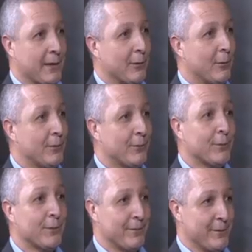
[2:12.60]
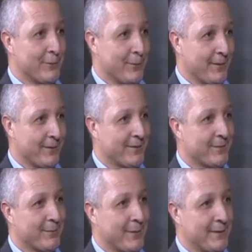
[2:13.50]
all sorts of insurance,
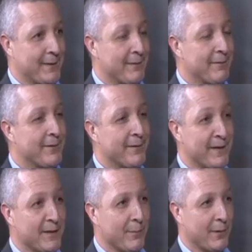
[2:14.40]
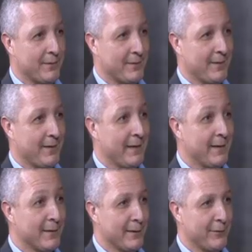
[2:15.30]
but they never think about
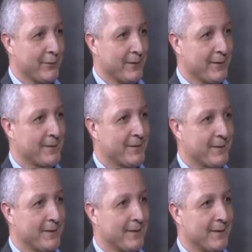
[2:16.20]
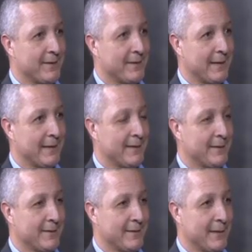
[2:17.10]
legal insurance, and
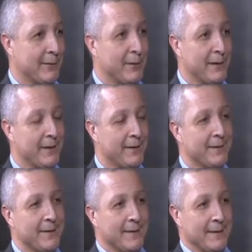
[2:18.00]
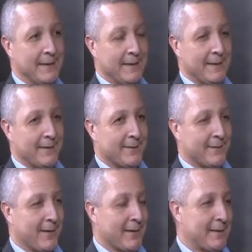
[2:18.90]
they only
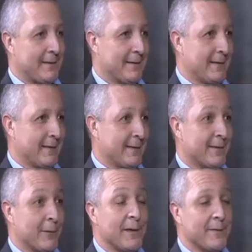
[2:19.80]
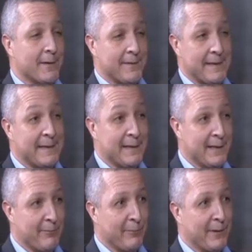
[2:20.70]
it only starts hitting
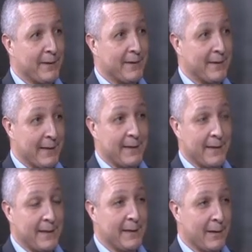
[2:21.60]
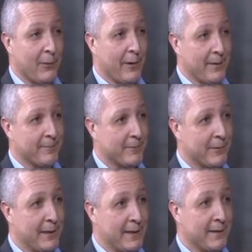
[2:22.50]
them when the day they need a lawyer
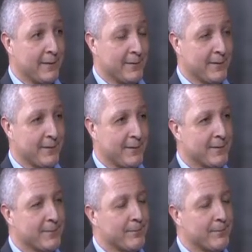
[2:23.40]
or legal assistance.